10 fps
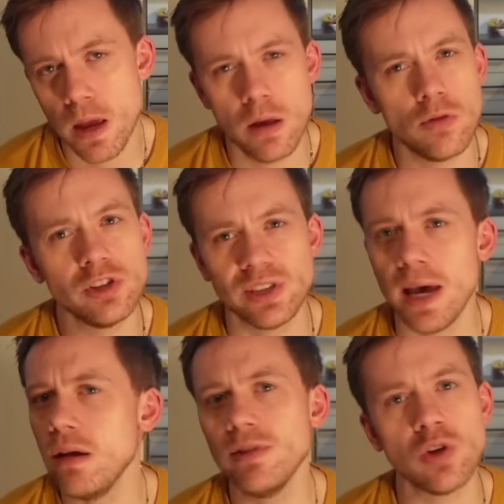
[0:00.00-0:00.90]
The
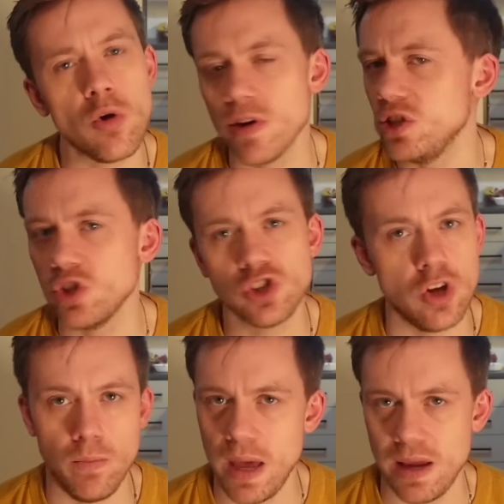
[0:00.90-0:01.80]
scale of this horror is just
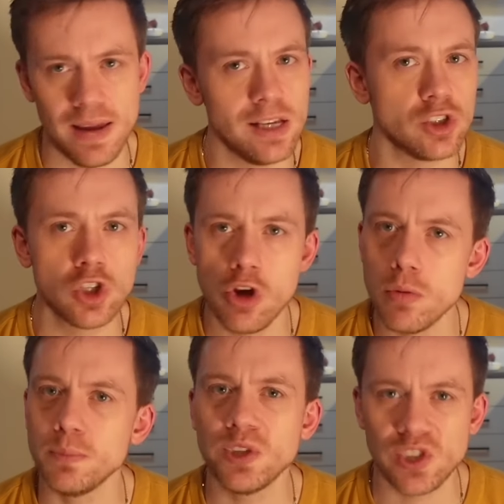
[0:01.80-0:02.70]
too big. It's too
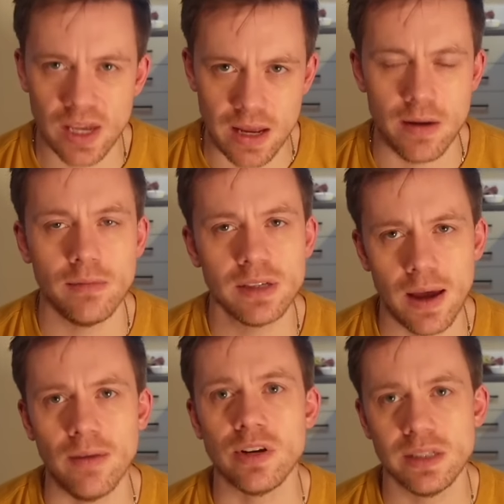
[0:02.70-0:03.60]
obscene to
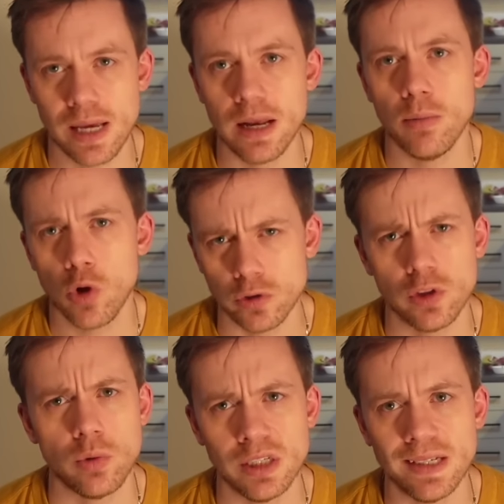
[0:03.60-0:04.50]
have containable
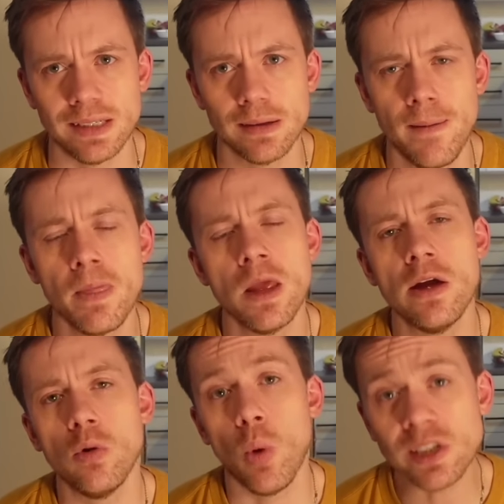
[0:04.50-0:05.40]
consequences.
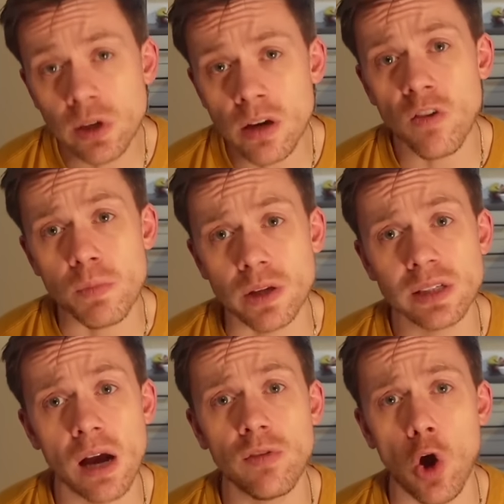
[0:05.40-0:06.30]
Western governments
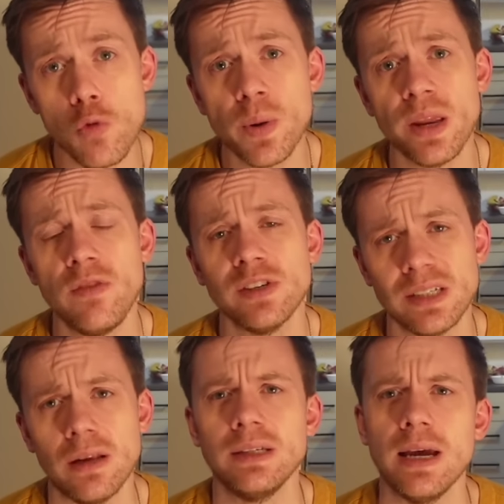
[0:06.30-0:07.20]
have openly
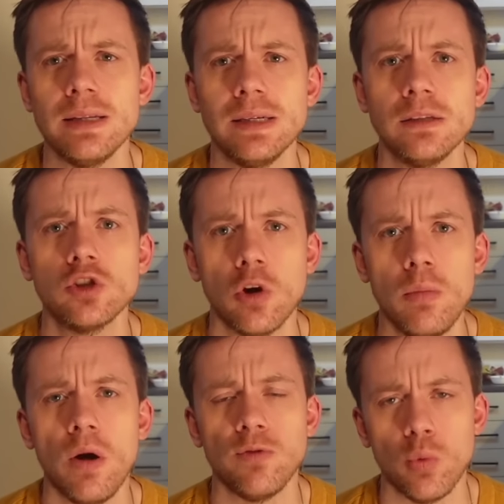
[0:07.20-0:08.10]
facilitated some
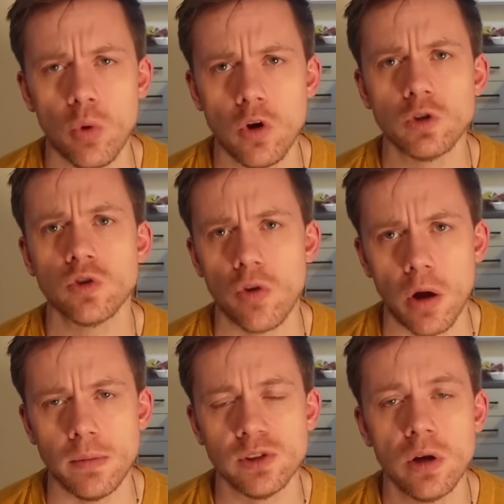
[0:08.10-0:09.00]
of the worst
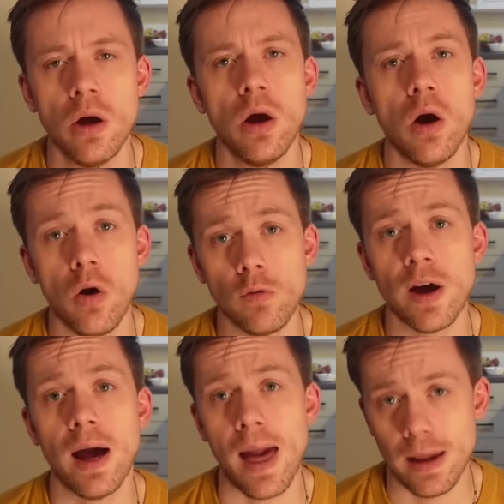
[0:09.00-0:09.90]
crimes of
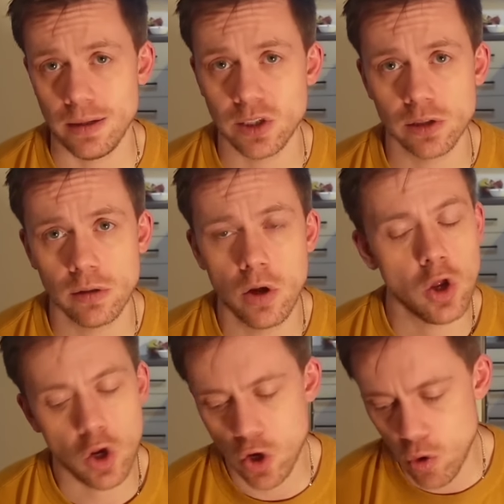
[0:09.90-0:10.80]
our age.
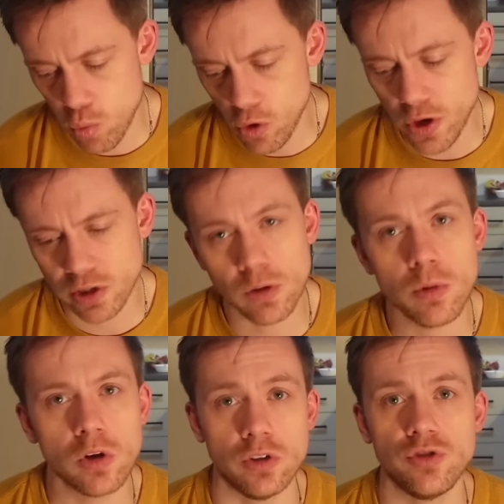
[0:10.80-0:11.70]
No wonder some
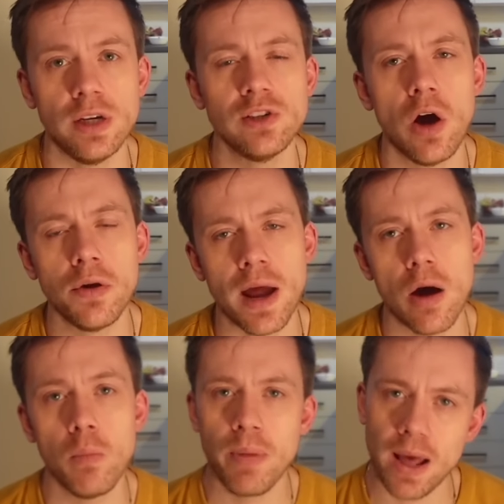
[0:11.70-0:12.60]
countries are
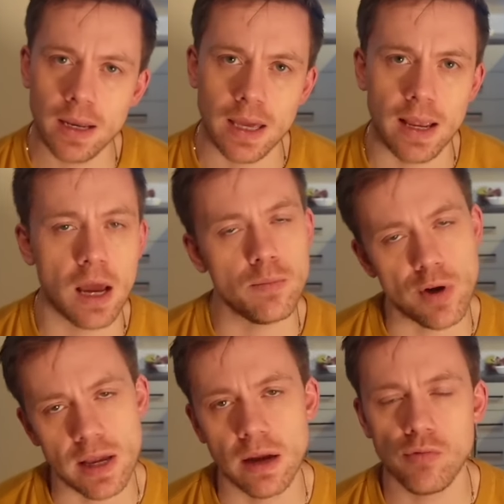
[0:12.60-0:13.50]
now panicking and
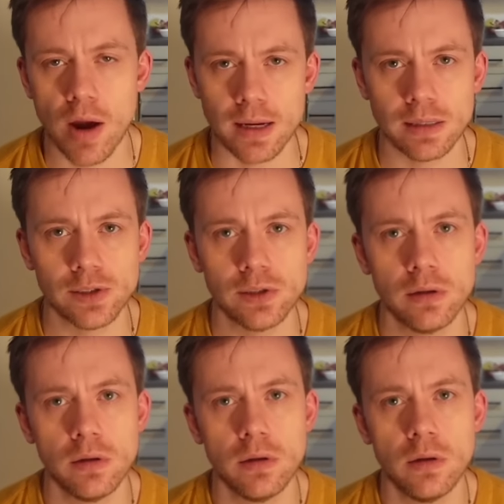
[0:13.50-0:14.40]
breaking ranks.
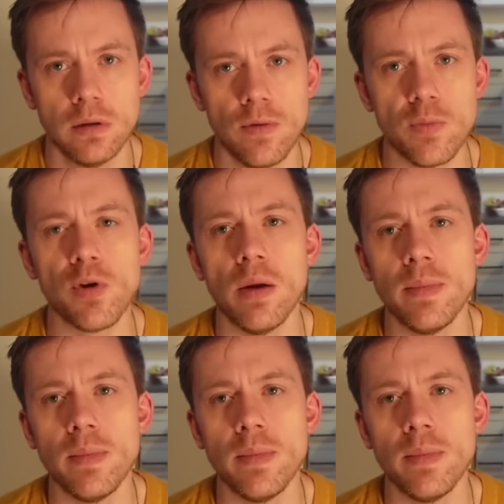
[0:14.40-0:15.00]
The Prime